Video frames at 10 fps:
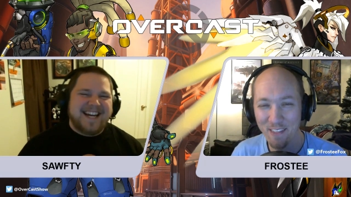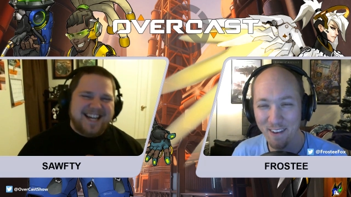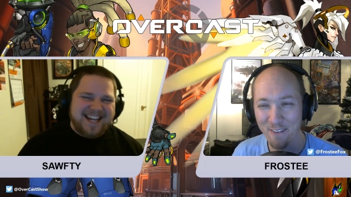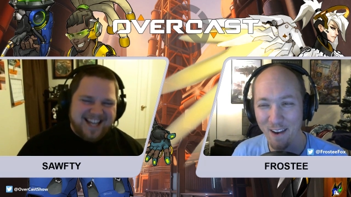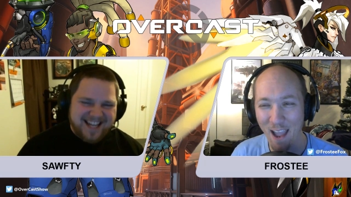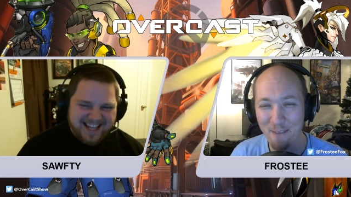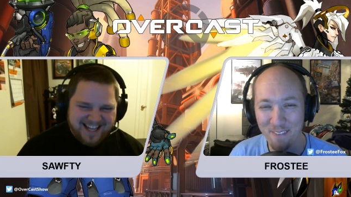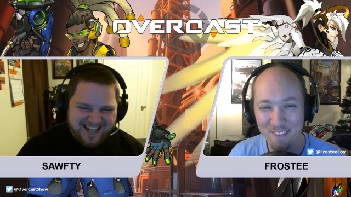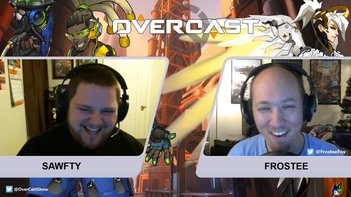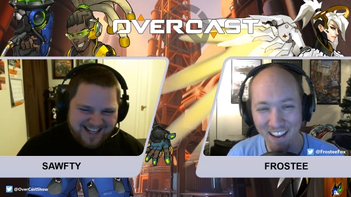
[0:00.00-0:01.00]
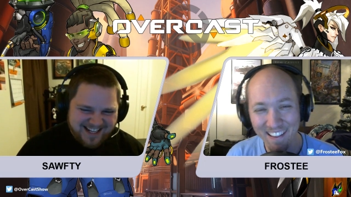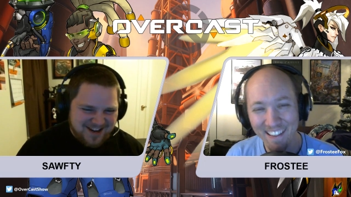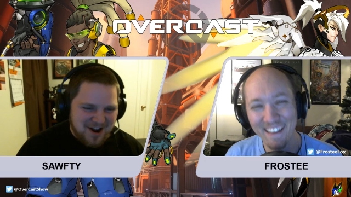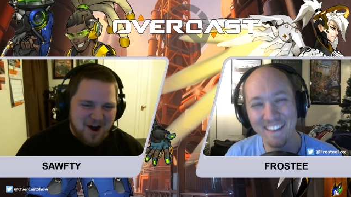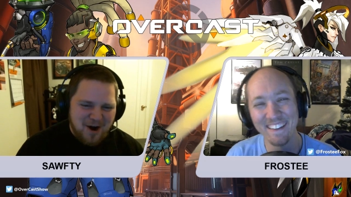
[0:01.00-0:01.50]
Speaker 1: never happens, right?
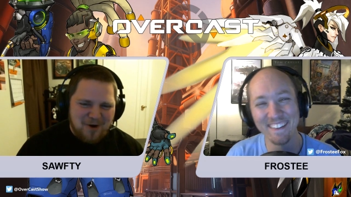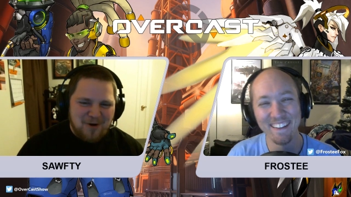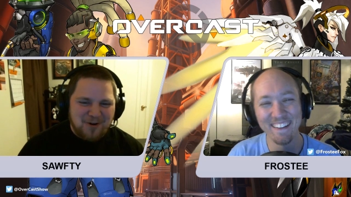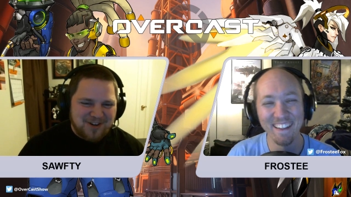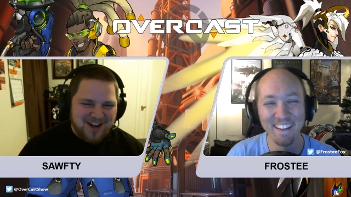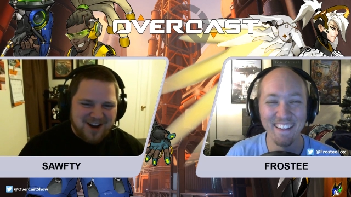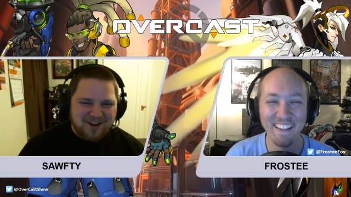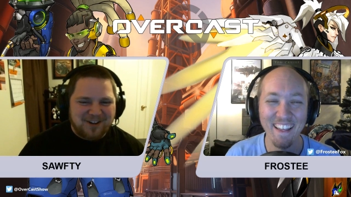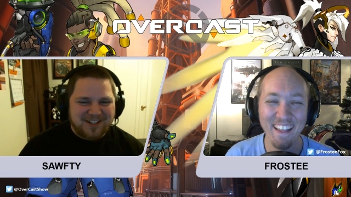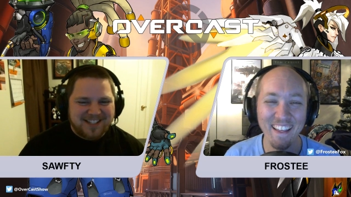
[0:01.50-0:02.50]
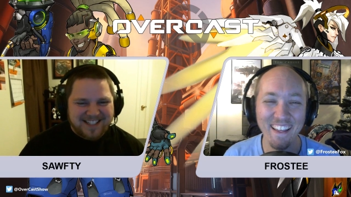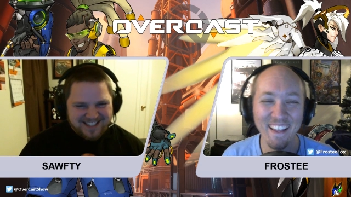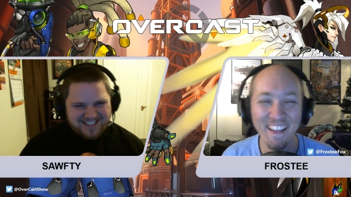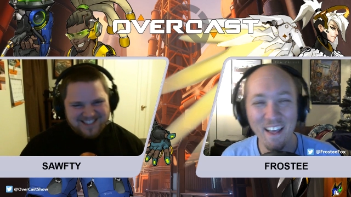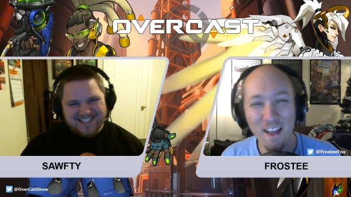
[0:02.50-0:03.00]
oh no!
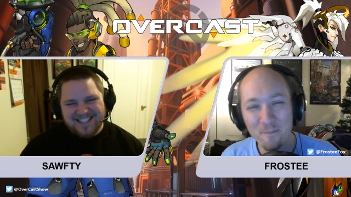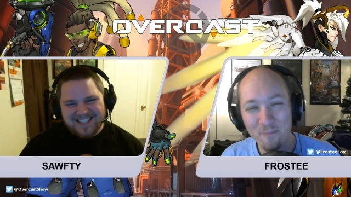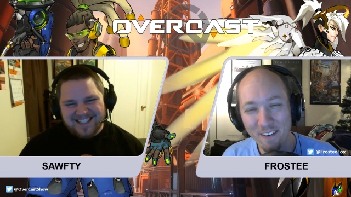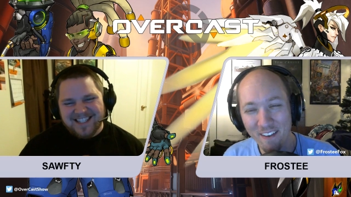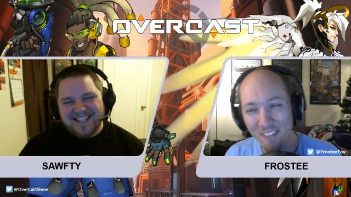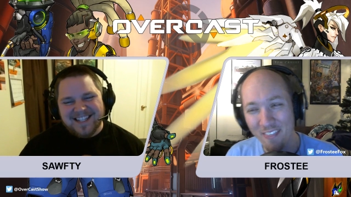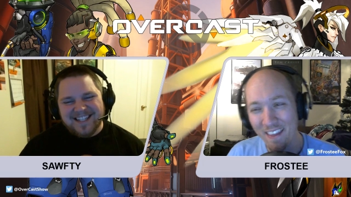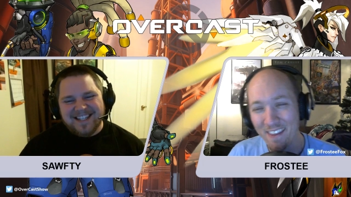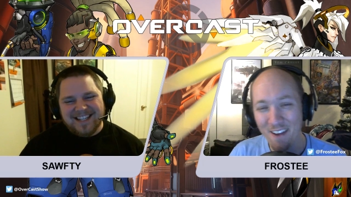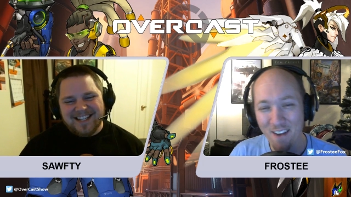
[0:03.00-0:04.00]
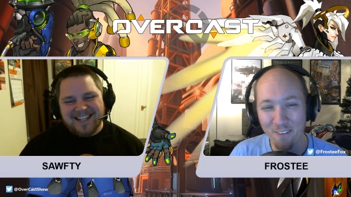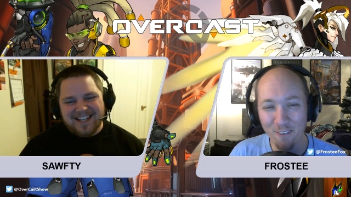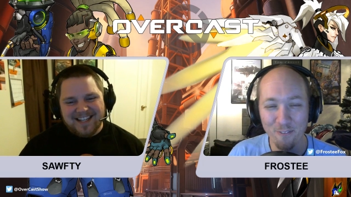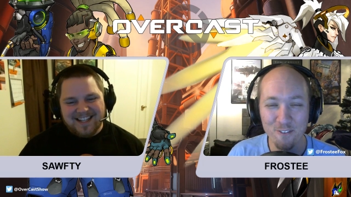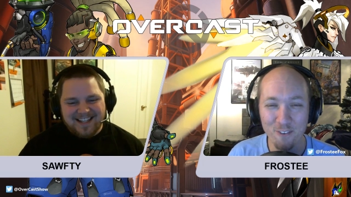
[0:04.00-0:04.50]
But uh, thank you, everyone,
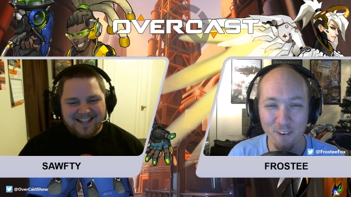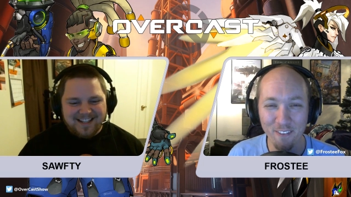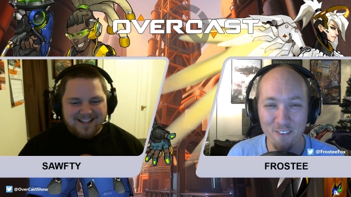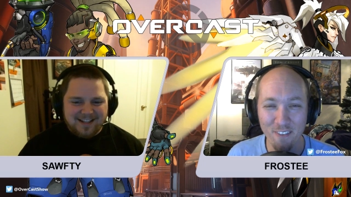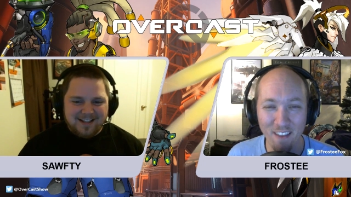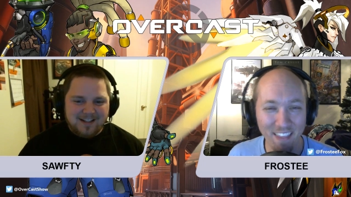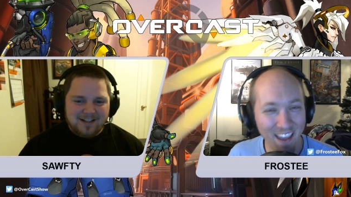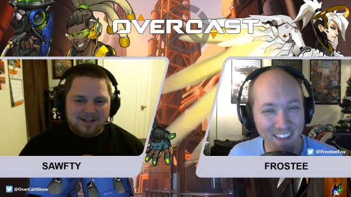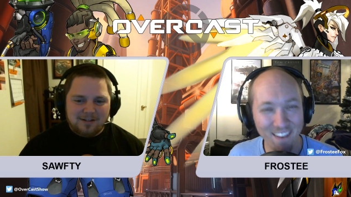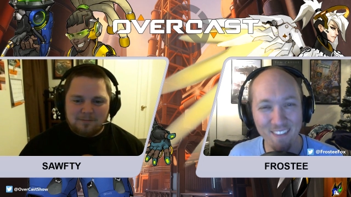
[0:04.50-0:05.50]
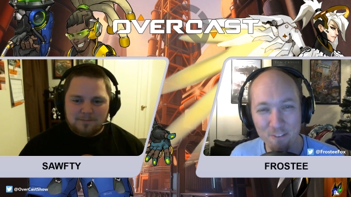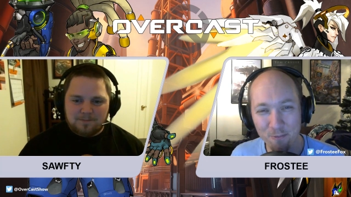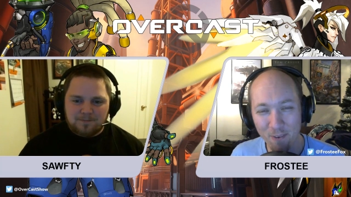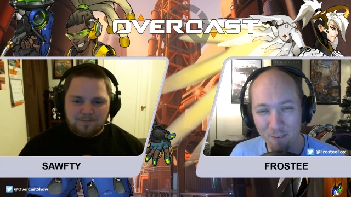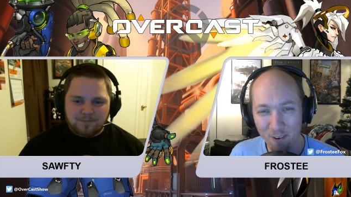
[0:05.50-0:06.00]
for joining us again this
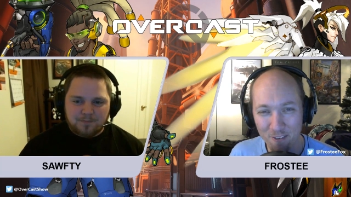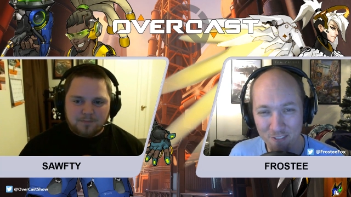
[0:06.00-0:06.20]
week. We are so